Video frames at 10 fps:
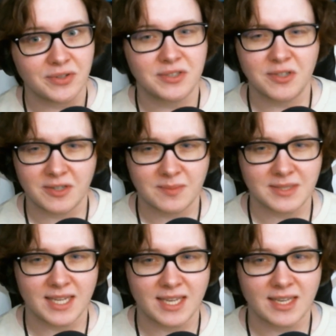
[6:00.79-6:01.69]
You know what I'm
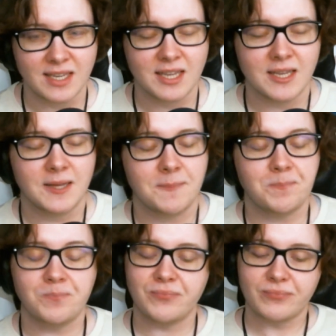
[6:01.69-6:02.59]
saying?
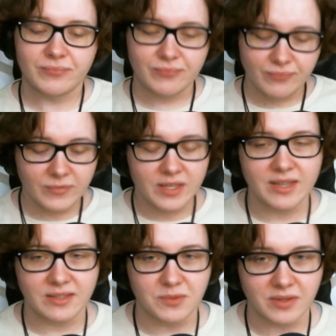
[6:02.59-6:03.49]

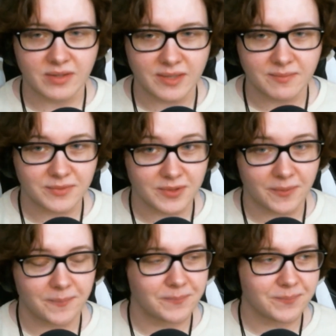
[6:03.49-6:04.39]
That sort of thing. So
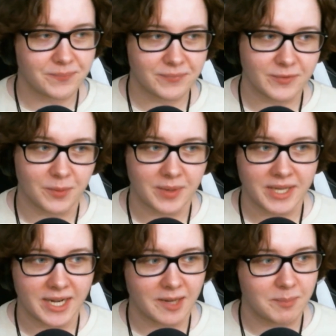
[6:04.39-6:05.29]
don't want to
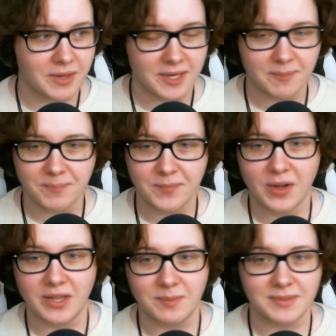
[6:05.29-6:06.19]
get anybody
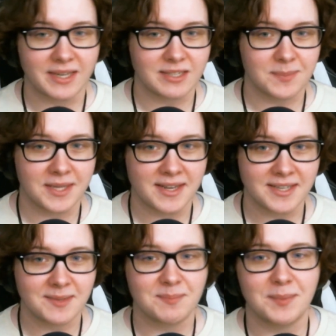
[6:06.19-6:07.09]
all upsetty
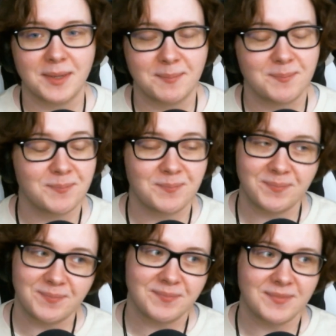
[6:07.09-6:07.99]
spaghetti, but
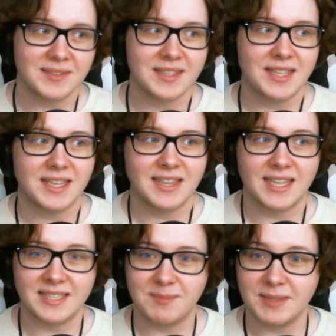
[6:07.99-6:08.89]

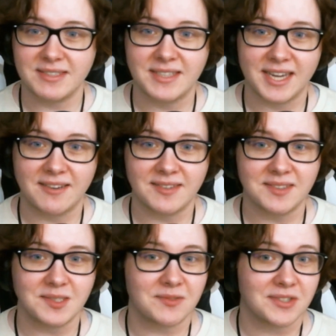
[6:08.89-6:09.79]
that's basically how it is in
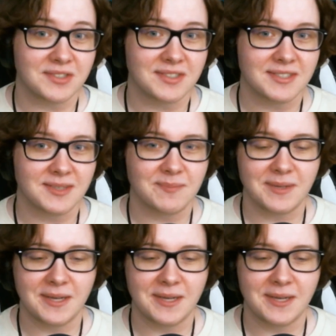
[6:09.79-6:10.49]
universalism.